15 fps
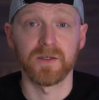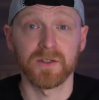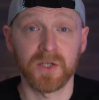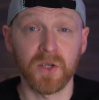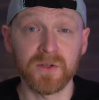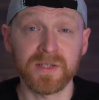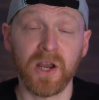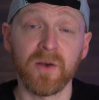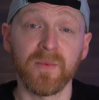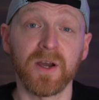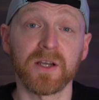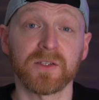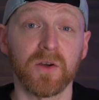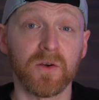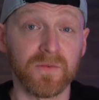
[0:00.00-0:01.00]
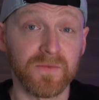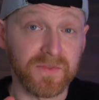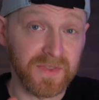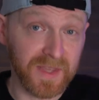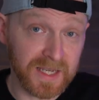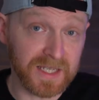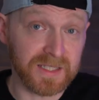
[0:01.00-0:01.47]
2 terabytes of
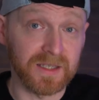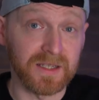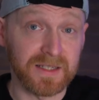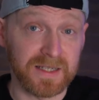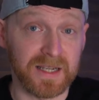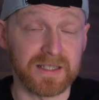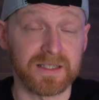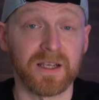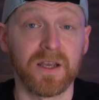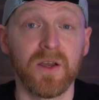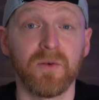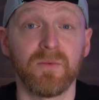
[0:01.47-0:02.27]
this disk